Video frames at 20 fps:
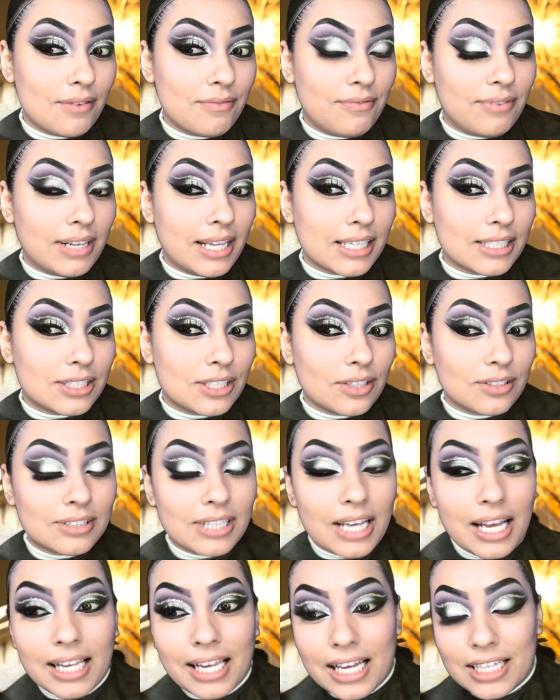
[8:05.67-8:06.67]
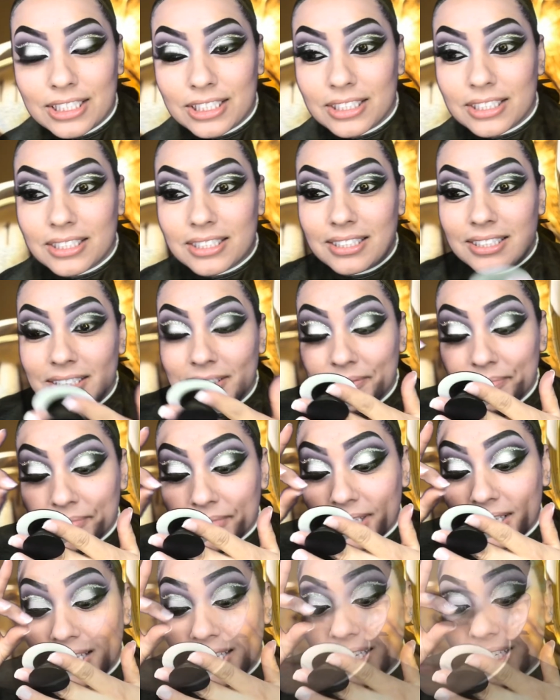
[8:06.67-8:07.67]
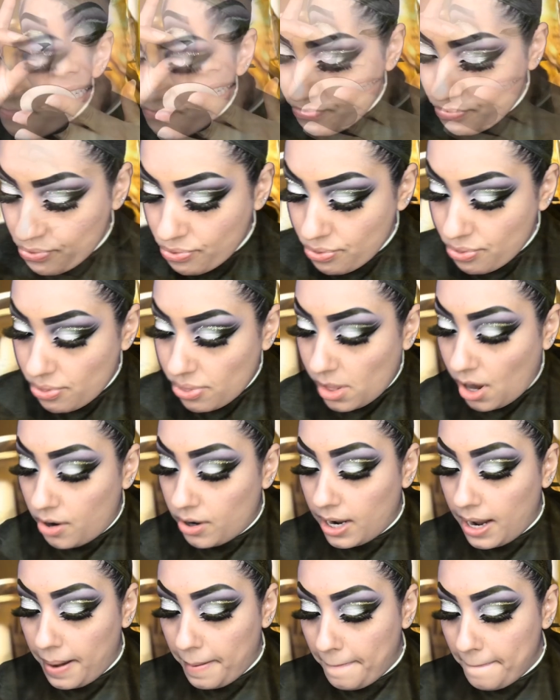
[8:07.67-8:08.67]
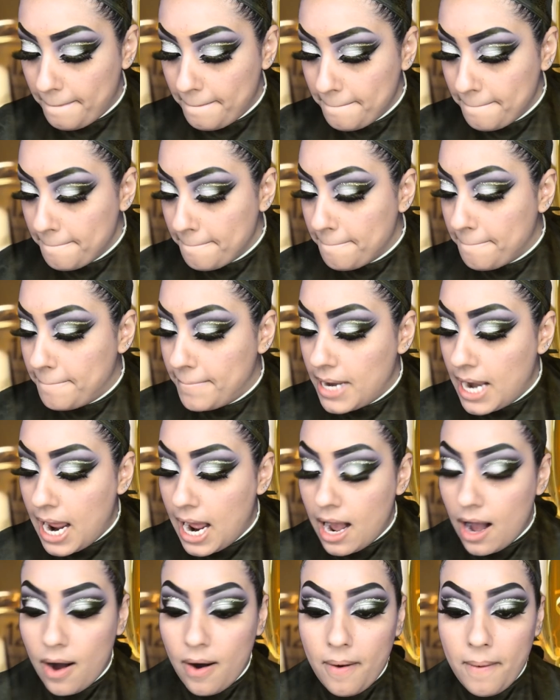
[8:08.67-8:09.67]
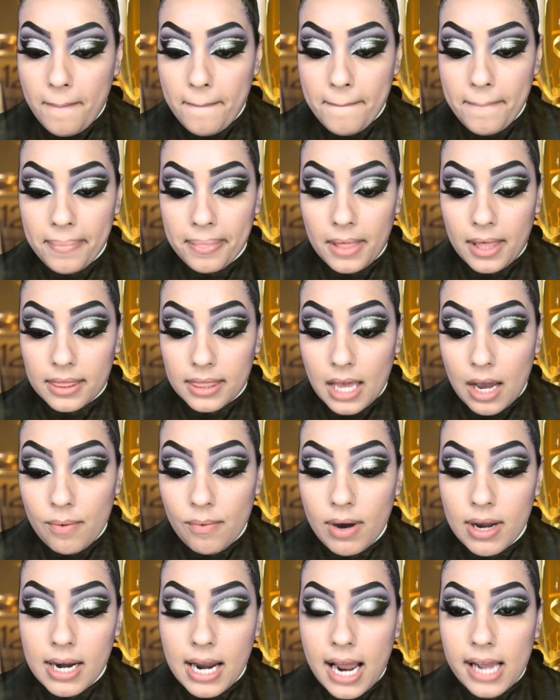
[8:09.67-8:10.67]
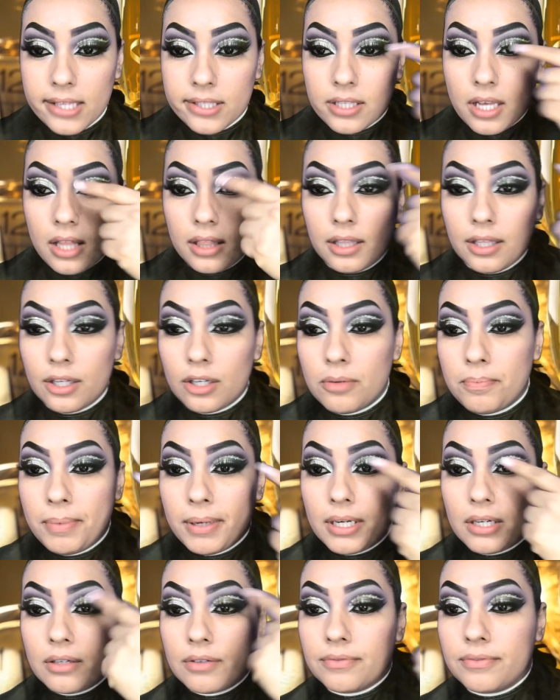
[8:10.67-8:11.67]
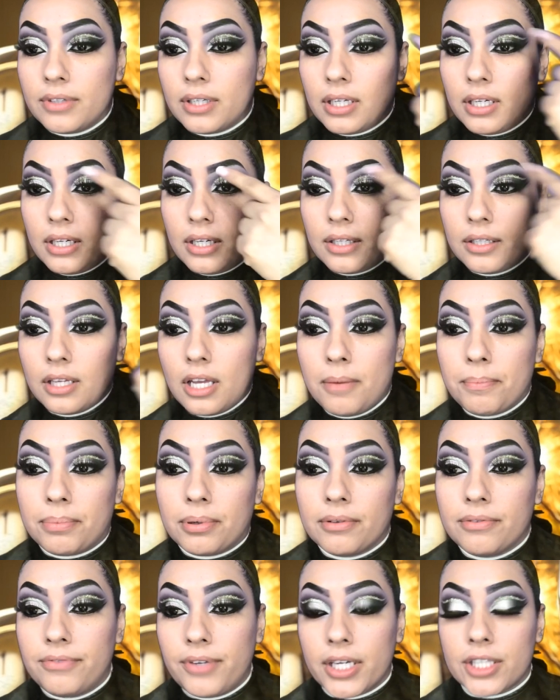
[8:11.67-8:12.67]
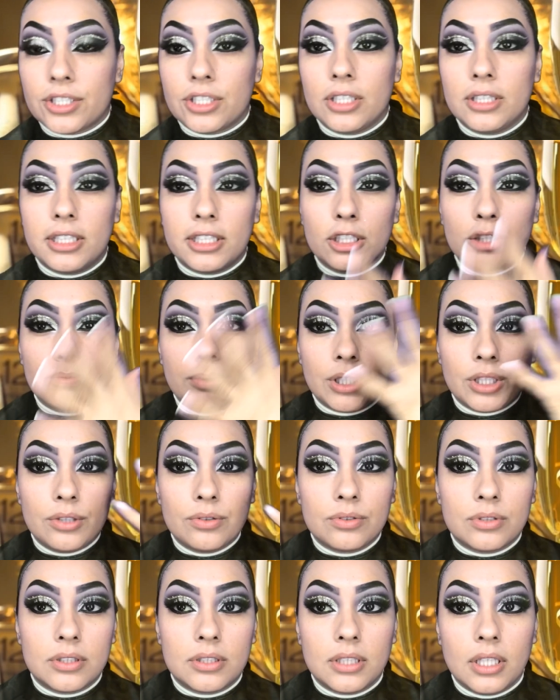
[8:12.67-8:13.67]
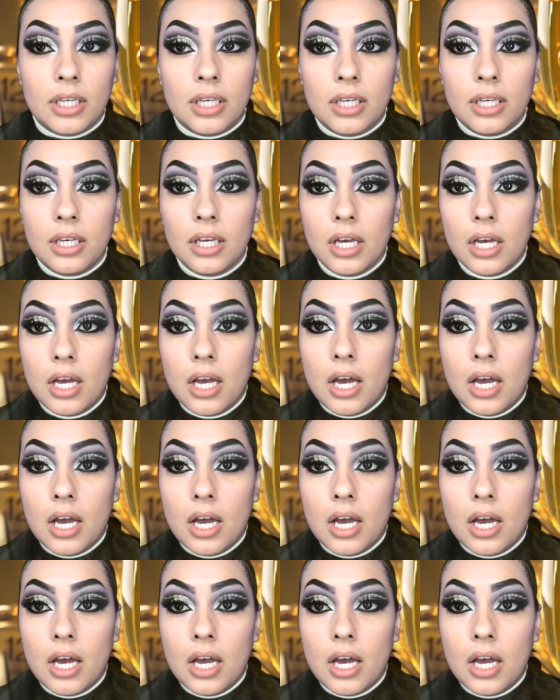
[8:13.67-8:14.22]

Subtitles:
Flex those eyelashes. Okay. Now that one, I saw a little bit of imperfection. This is what you see